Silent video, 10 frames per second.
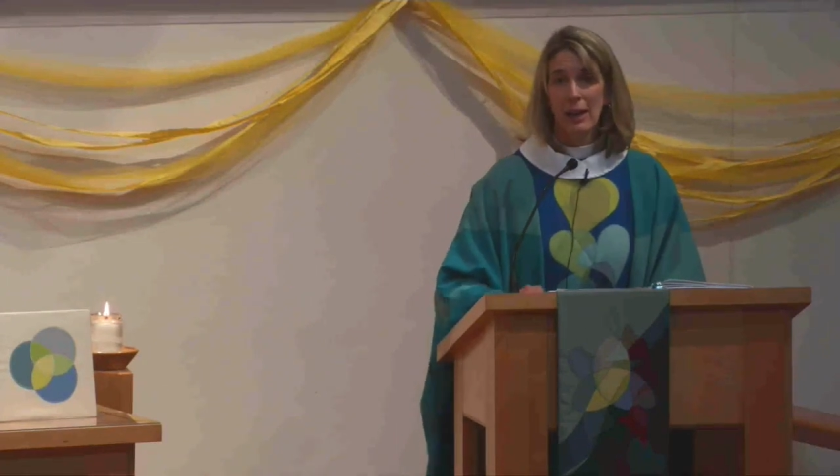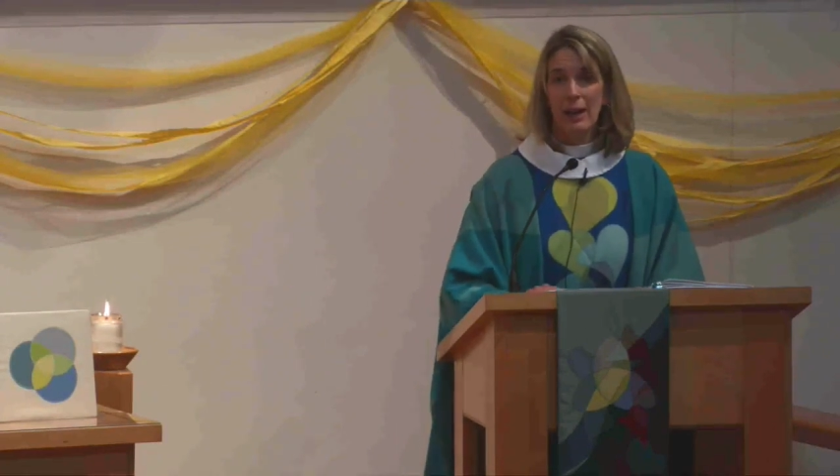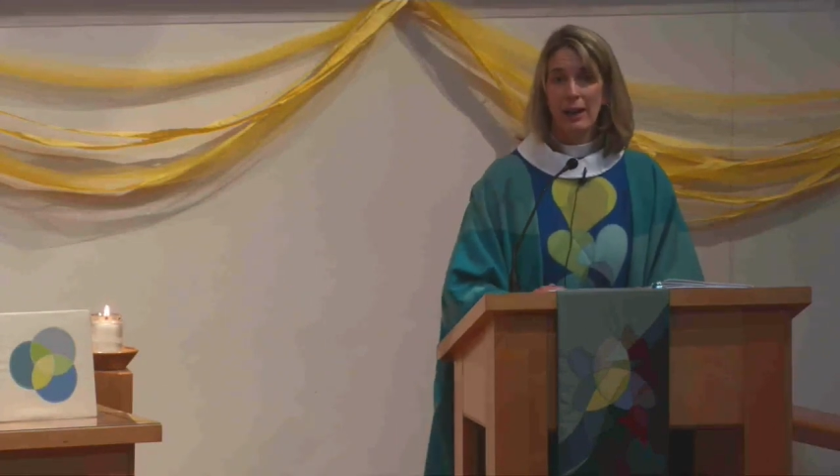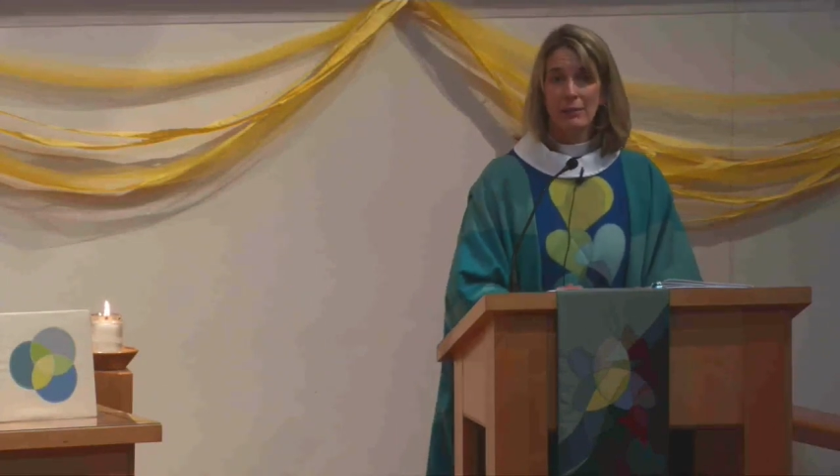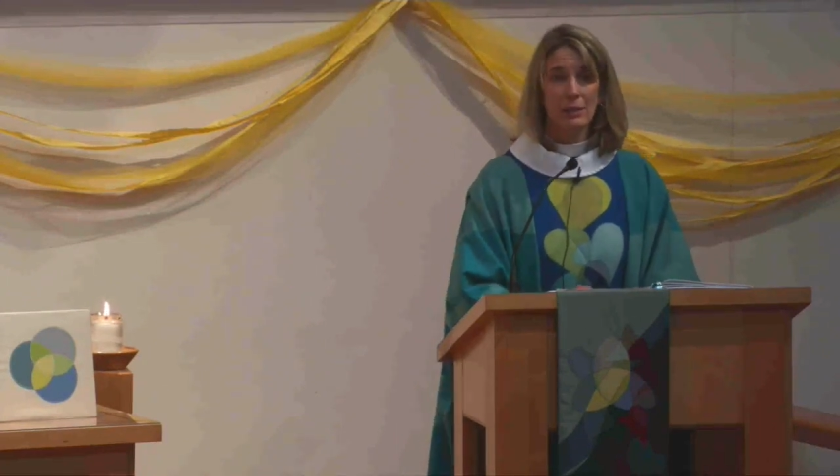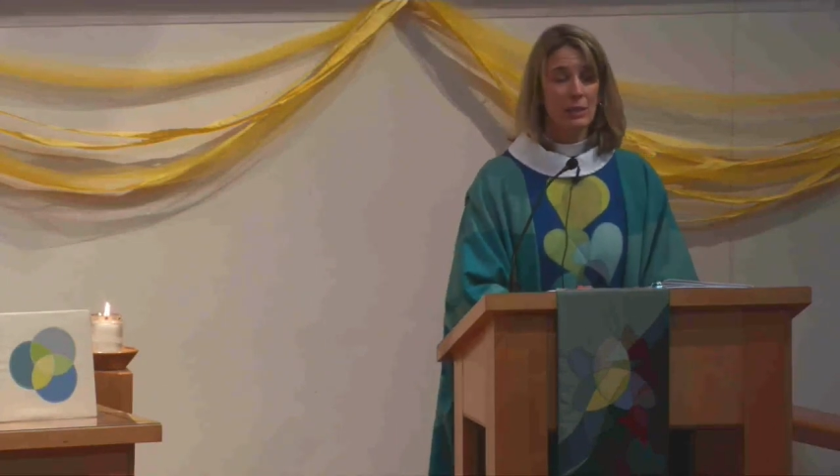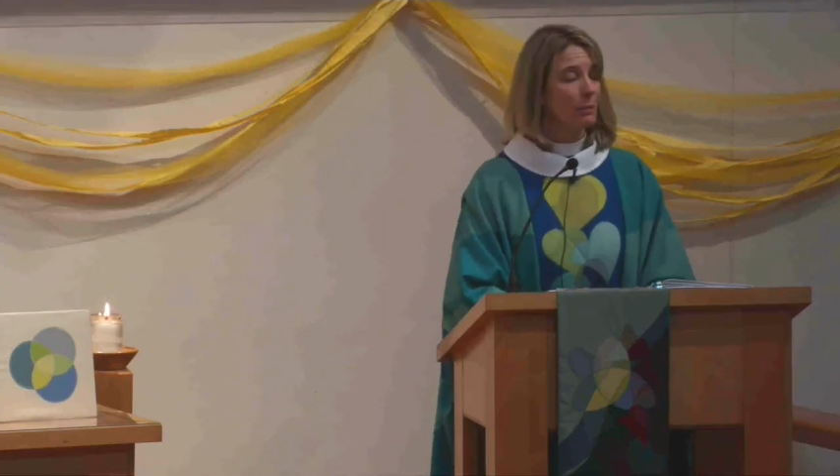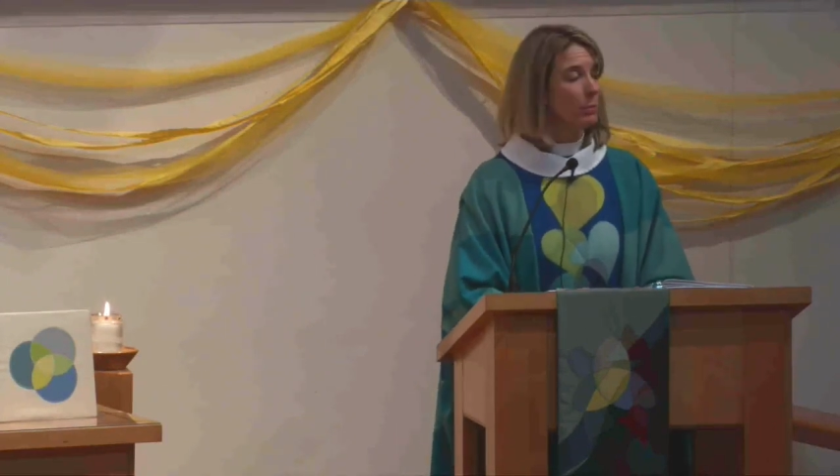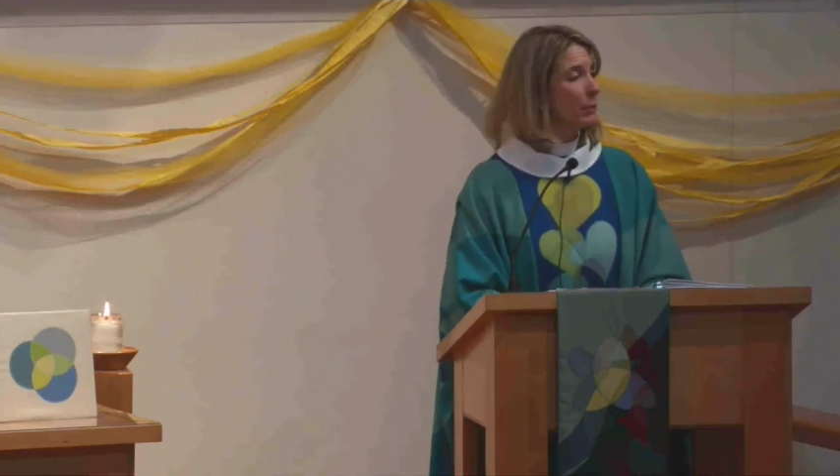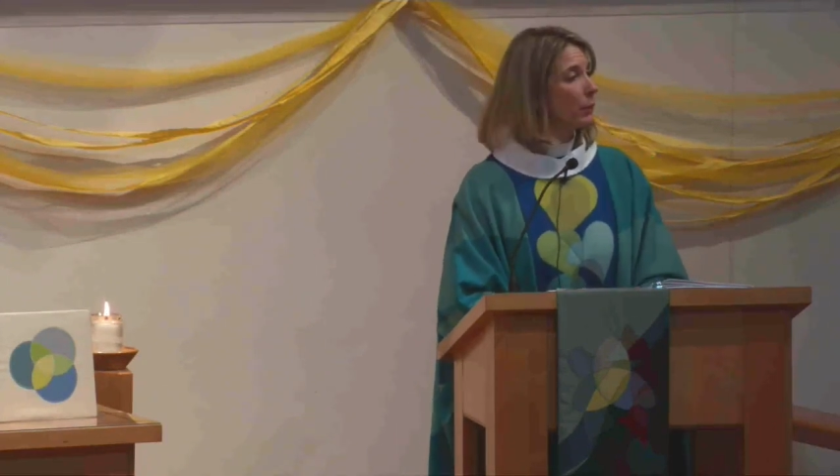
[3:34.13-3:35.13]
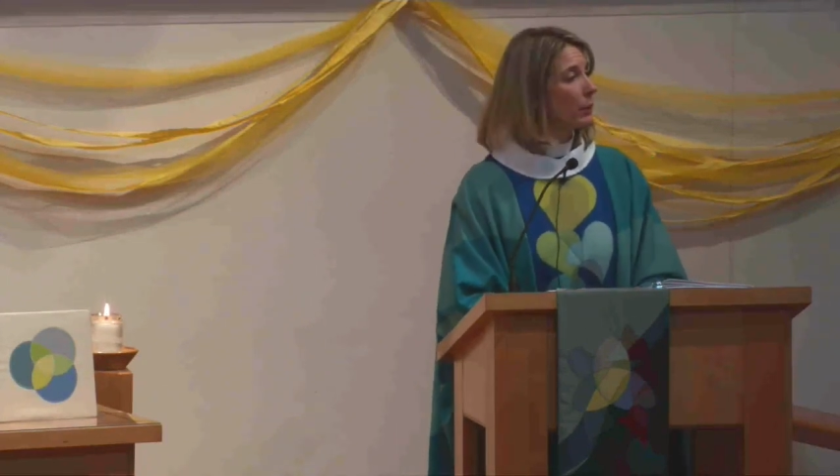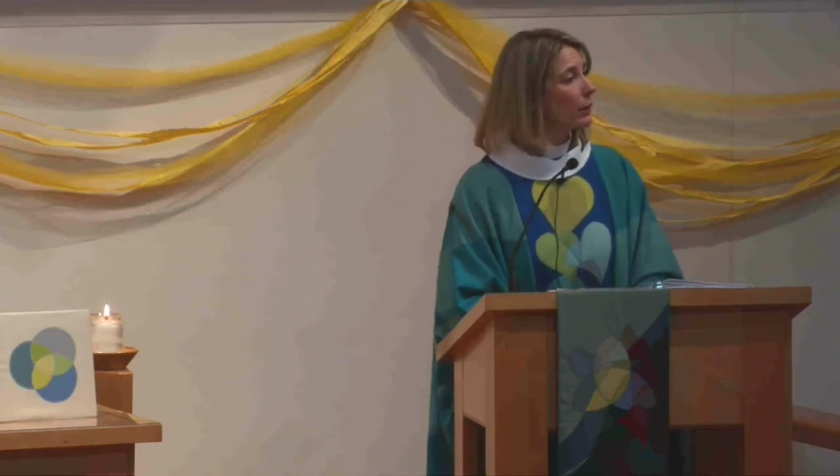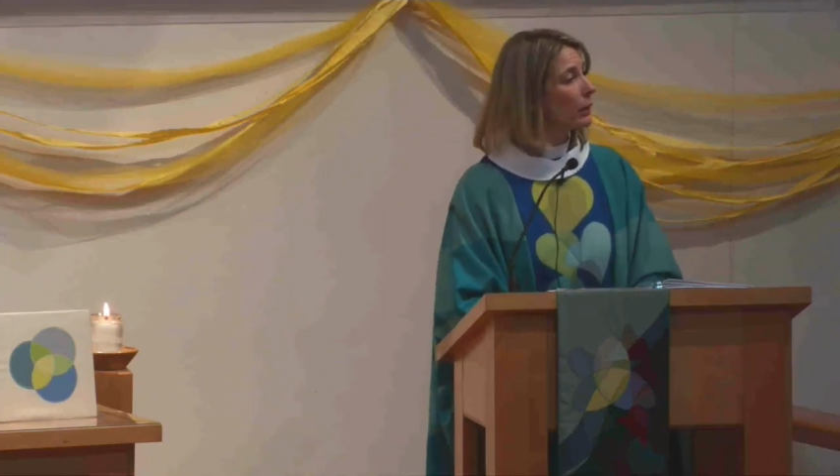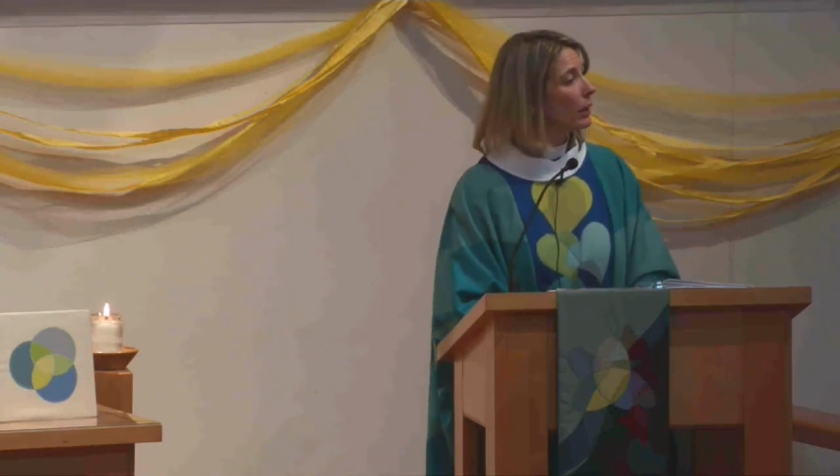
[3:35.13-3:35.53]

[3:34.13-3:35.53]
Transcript: I have seen people